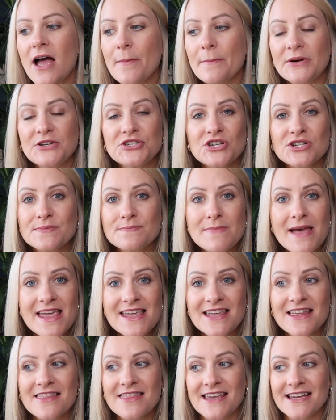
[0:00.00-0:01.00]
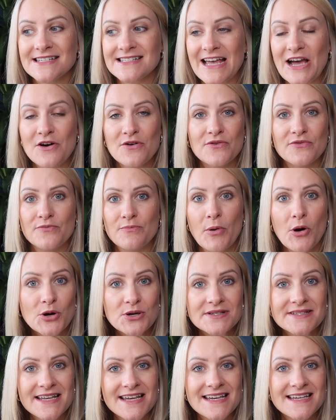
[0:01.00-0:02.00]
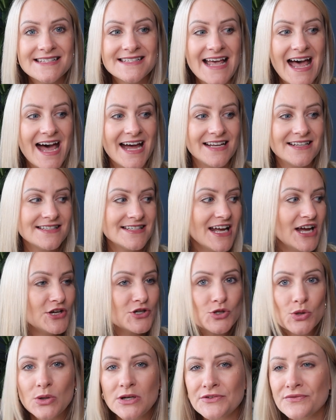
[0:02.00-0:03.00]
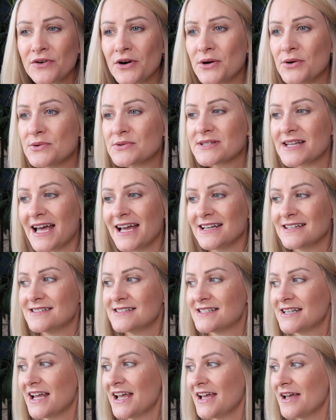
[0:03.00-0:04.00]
But just making things out of boxes and toilet rolls and